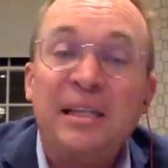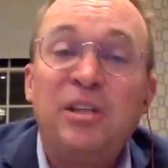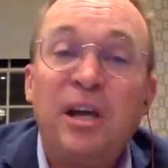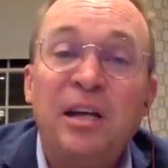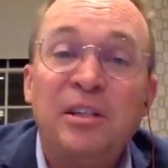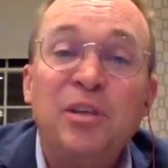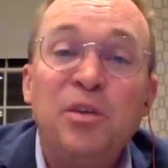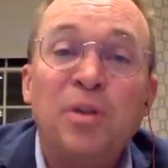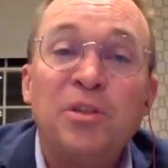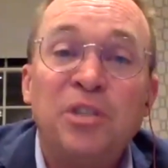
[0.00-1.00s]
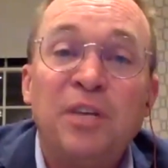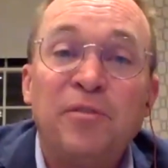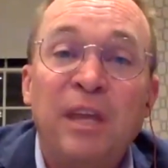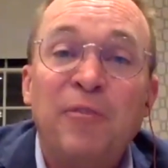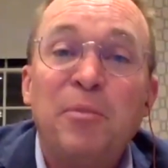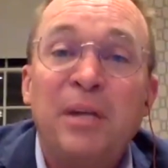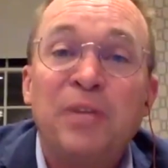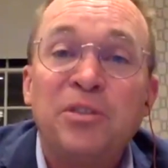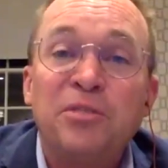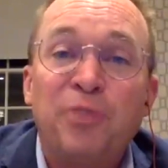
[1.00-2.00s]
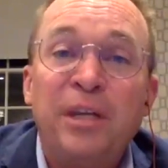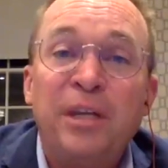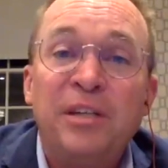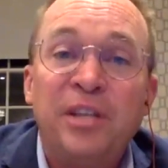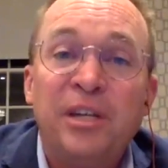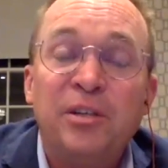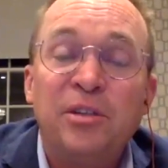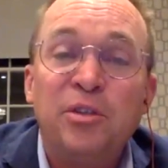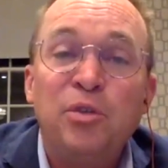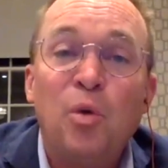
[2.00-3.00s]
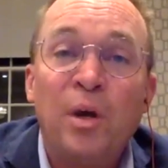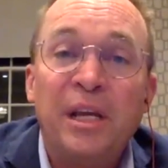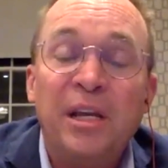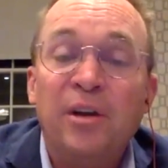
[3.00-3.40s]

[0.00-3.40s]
t- I tell you all the stuff everybody else is afraid to tell you that you don't want to hear.